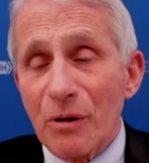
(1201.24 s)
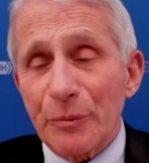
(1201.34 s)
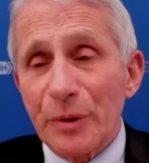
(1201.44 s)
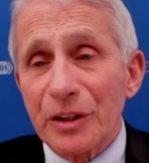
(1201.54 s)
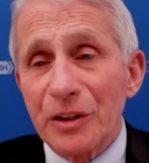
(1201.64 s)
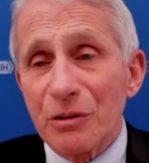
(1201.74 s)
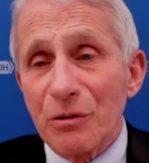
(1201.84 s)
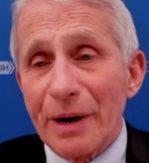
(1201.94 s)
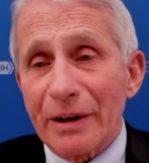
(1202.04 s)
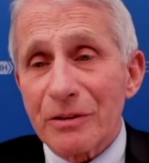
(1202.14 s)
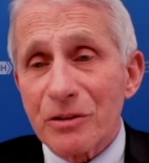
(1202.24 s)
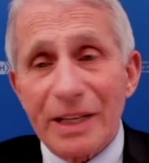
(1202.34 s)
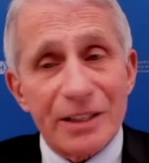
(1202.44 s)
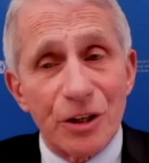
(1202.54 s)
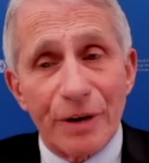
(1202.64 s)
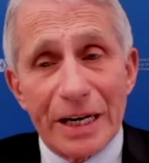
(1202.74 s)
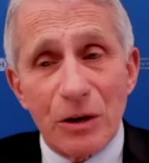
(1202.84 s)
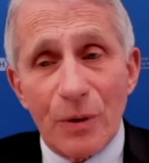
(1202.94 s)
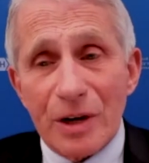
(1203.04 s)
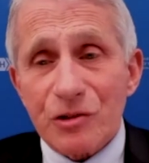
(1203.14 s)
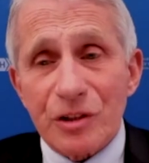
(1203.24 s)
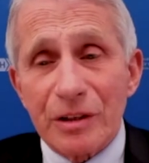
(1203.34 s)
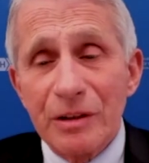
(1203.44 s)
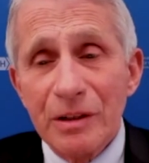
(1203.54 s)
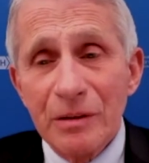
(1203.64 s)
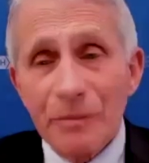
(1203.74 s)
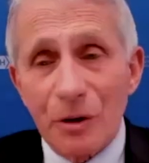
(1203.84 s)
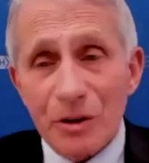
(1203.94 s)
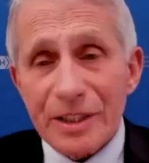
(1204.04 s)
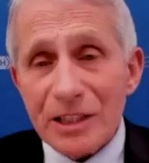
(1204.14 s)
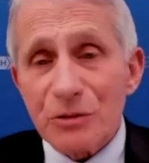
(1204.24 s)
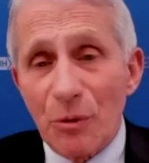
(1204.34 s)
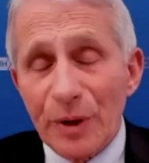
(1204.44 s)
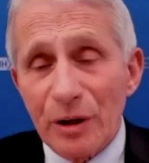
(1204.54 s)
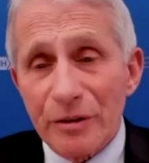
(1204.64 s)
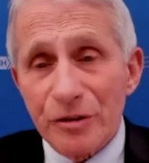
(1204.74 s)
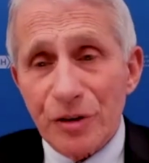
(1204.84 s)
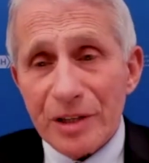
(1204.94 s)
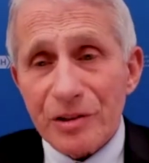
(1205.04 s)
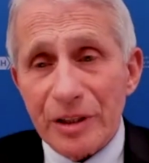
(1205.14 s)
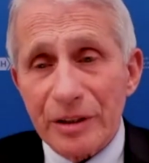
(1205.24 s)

we can do about it. So that's a great question because that's what we are addressing.